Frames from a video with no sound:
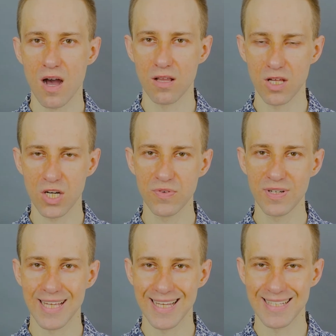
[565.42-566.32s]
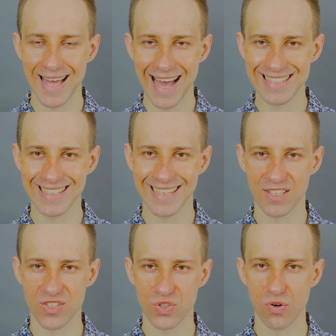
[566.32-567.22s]
a lot of it is actually
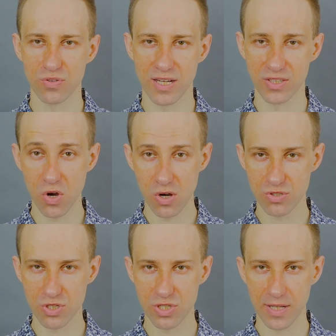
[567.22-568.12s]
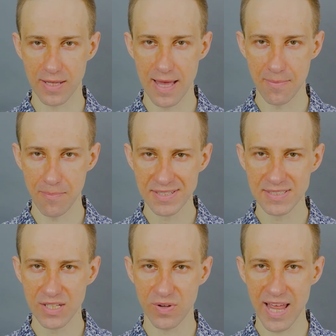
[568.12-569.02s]
gets stored unconsciously. And
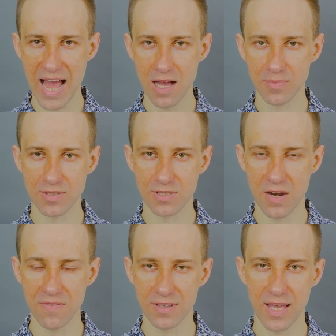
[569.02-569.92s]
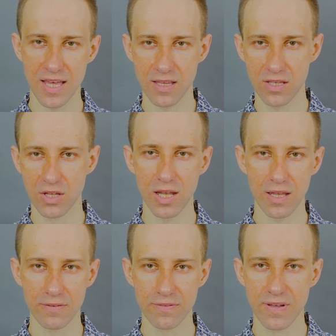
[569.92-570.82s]
basically what happens every day that you
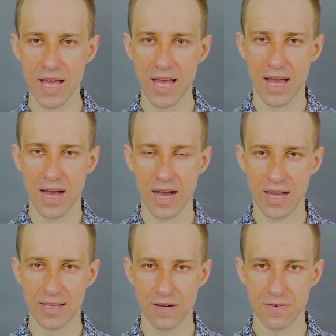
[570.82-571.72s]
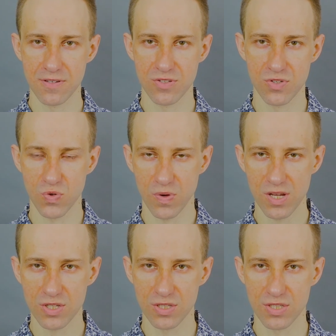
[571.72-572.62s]
live in different
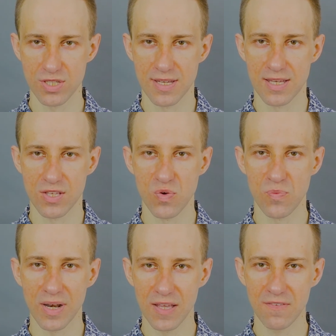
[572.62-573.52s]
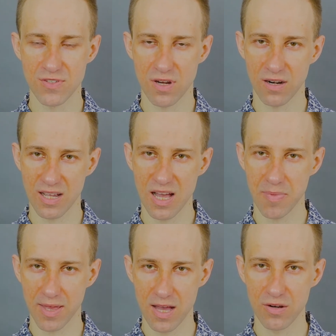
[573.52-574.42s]
situations, your beliefs are
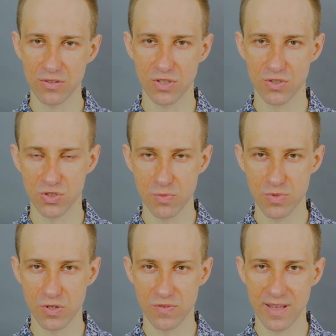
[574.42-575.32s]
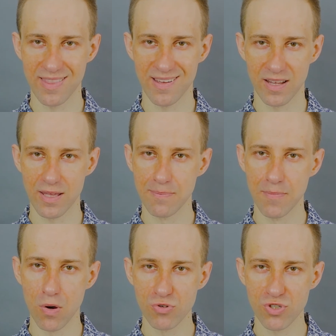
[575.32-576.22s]
coming out in terms of either
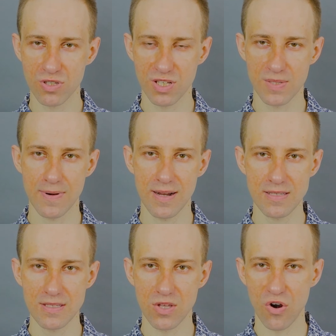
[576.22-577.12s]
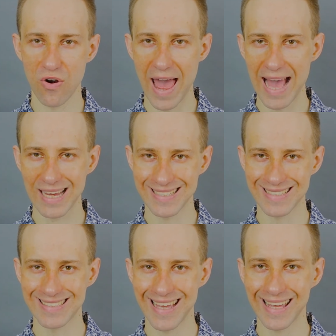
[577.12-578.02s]
emotion expressed or
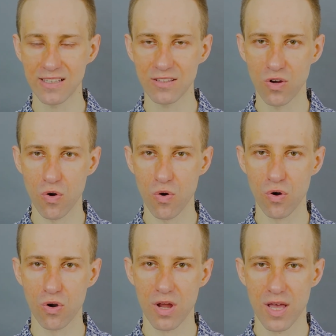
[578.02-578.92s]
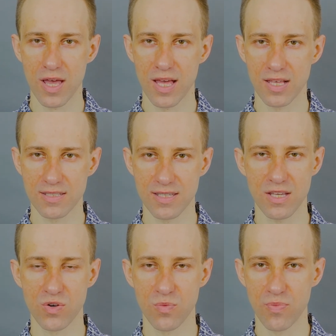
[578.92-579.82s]
action taken, or
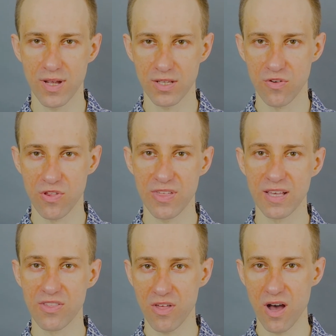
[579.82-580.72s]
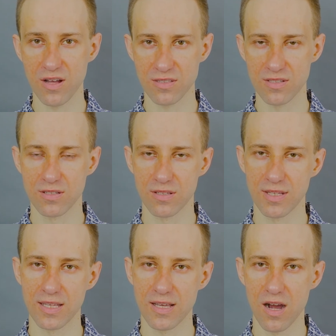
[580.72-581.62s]
inside your brain, you think thoughts
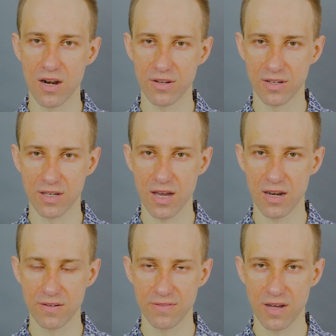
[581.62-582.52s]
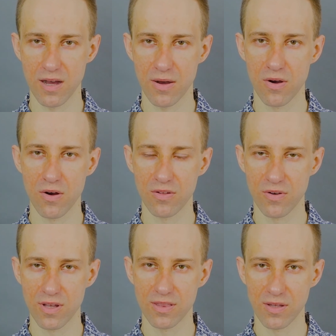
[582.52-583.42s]
that are kind of
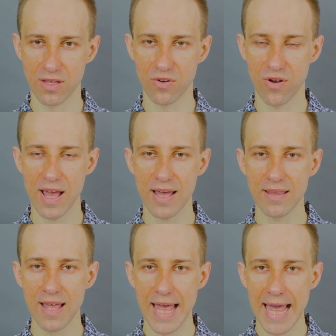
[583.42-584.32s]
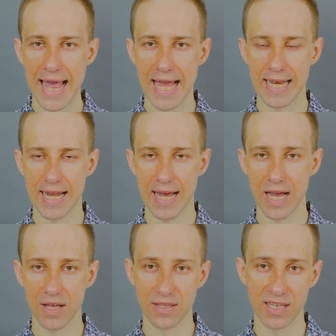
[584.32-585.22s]
in your head, and
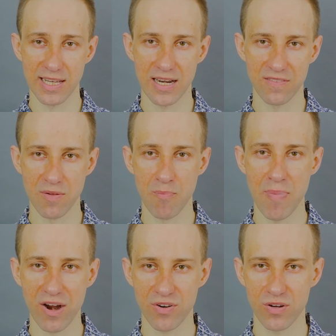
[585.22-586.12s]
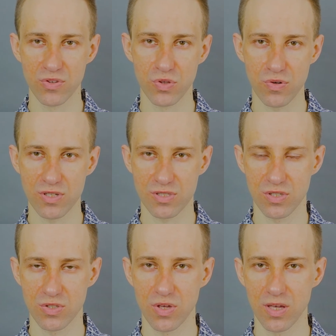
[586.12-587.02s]
the kind of the background noise
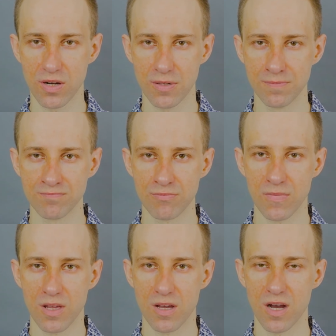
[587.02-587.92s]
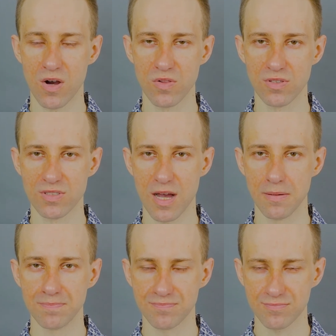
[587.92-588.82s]
that you hear all the time.